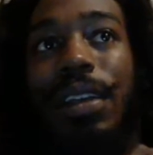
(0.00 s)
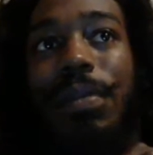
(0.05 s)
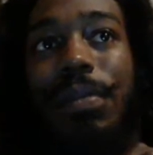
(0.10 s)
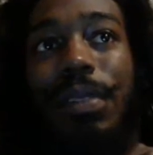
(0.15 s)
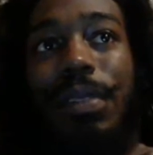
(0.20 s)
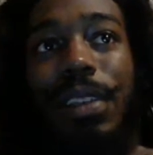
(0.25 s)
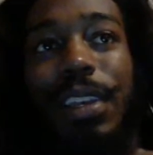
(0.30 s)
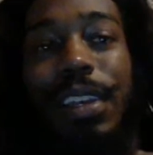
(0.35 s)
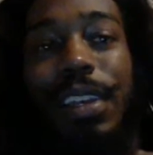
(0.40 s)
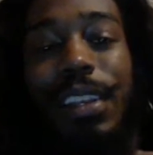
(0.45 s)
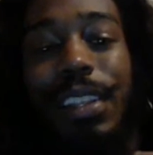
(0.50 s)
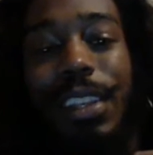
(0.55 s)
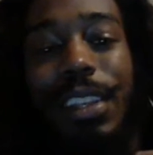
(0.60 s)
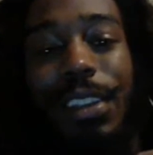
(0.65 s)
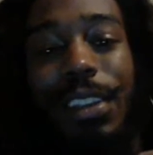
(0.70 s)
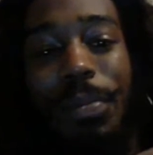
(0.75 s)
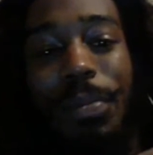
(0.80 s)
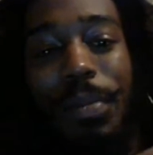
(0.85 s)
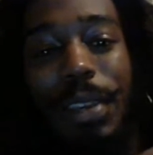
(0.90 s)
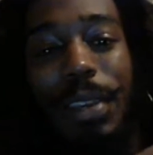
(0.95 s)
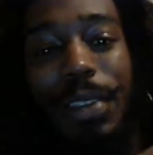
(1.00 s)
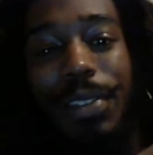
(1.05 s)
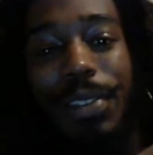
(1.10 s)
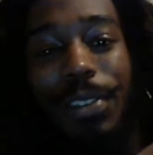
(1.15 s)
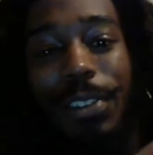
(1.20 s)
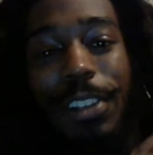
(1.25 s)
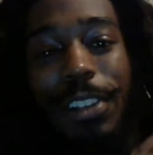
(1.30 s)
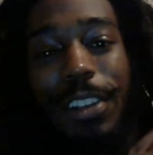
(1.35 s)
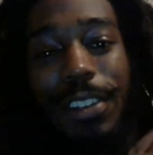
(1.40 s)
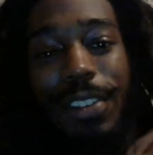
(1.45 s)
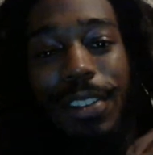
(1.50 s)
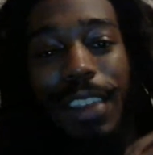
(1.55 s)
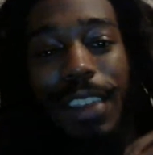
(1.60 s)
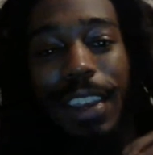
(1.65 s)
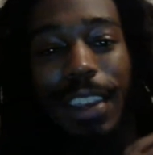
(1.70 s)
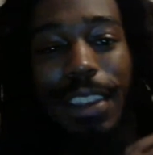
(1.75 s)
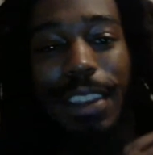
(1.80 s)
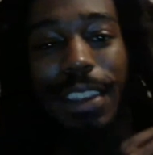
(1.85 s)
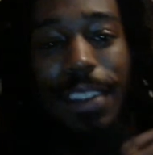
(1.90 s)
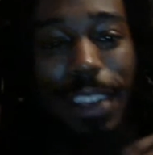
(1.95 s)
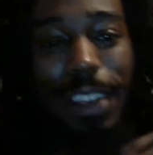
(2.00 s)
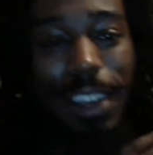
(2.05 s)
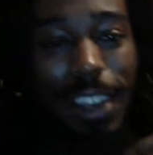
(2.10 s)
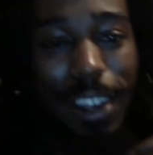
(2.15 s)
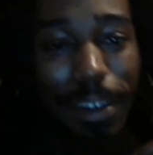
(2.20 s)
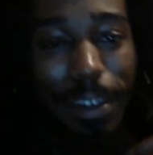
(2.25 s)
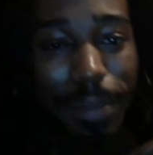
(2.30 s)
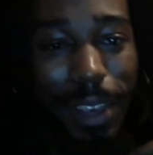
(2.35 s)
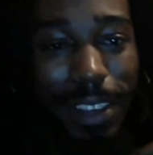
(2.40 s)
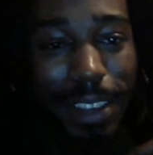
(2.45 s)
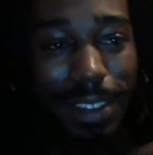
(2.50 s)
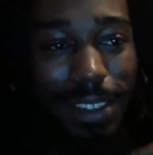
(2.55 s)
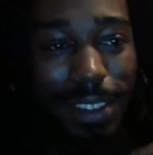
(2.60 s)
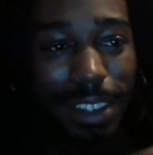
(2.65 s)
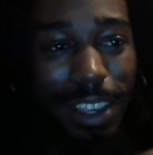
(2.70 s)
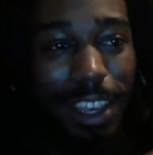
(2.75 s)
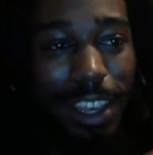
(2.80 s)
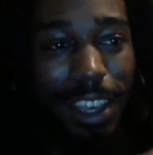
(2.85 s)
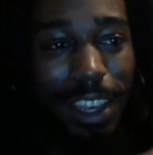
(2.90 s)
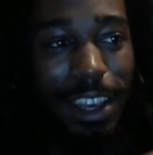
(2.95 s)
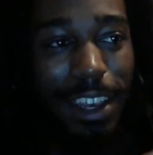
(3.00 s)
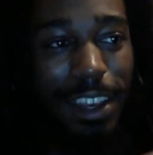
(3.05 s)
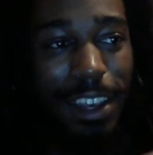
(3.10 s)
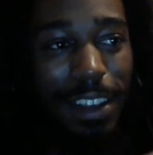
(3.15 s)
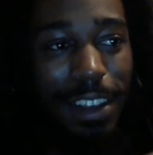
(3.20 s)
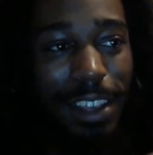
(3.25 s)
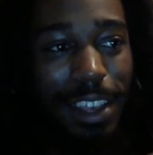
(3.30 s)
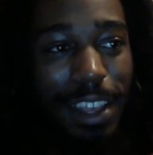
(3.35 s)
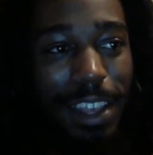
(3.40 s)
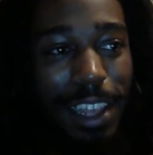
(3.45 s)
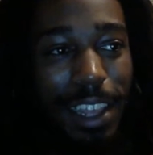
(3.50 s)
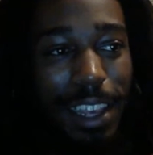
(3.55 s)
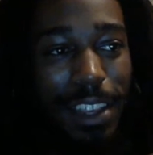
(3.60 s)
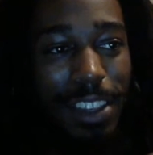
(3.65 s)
you can meet someone who looks basically like